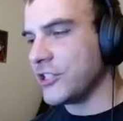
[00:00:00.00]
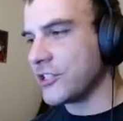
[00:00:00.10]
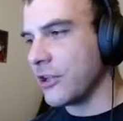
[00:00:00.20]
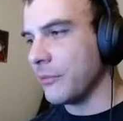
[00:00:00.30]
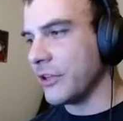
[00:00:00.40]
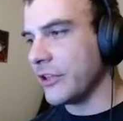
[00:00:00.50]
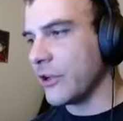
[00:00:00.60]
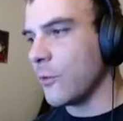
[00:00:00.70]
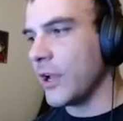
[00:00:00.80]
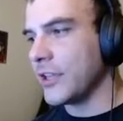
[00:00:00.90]
completely
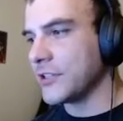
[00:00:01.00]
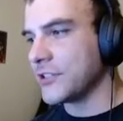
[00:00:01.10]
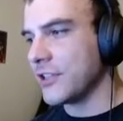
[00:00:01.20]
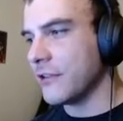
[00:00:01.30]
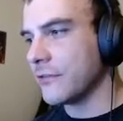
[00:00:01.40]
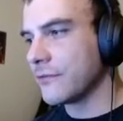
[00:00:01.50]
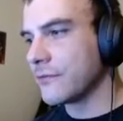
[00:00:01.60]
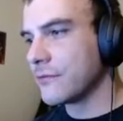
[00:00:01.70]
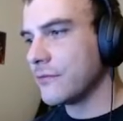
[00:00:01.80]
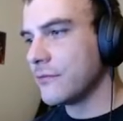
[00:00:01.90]
awake and stuff,
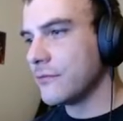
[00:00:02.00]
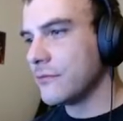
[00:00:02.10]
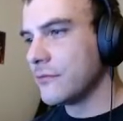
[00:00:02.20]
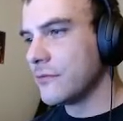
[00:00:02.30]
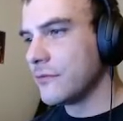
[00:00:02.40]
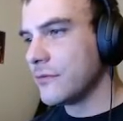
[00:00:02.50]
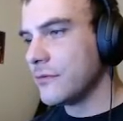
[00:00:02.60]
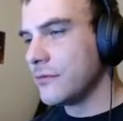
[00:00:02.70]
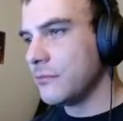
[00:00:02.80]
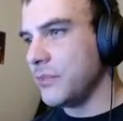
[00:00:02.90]

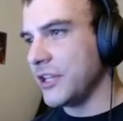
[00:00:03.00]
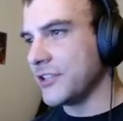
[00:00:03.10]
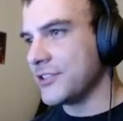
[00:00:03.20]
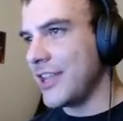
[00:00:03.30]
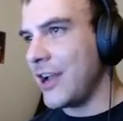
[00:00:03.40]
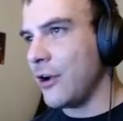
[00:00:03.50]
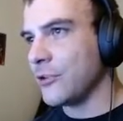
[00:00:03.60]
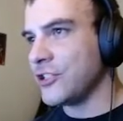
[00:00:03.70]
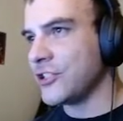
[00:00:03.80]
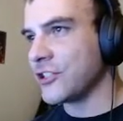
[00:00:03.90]
because now
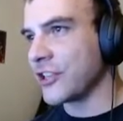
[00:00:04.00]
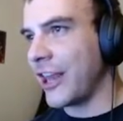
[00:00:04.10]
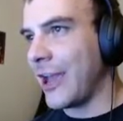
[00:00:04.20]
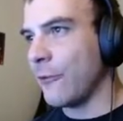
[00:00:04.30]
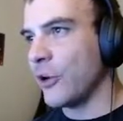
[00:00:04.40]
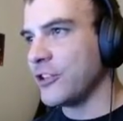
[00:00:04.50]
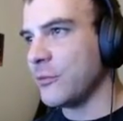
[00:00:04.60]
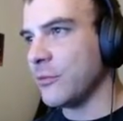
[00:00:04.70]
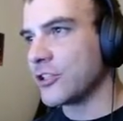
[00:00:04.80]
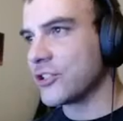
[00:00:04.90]
she's just going to have way too
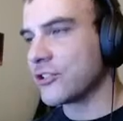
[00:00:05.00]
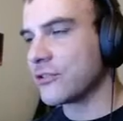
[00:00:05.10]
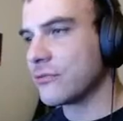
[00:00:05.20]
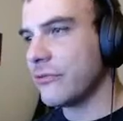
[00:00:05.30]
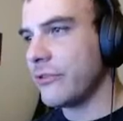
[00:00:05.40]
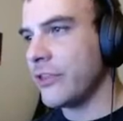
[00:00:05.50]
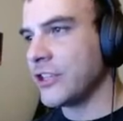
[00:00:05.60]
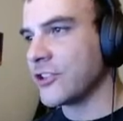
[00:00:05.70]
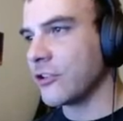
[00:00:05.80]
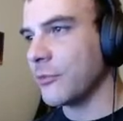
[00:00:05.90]
much
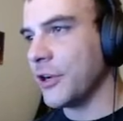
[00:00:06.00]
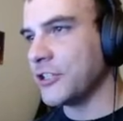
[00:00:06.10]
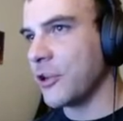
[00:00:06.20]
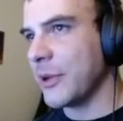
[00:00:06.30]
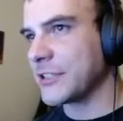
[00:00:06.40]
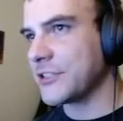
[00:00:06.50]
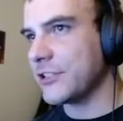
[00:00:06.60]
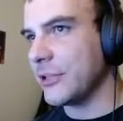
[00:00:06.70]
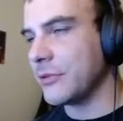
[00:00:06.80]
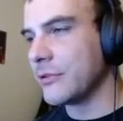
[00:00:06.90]
things on her mind to go back to
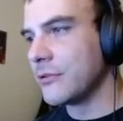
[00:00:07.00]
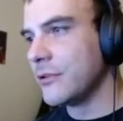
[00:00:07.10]
sleep.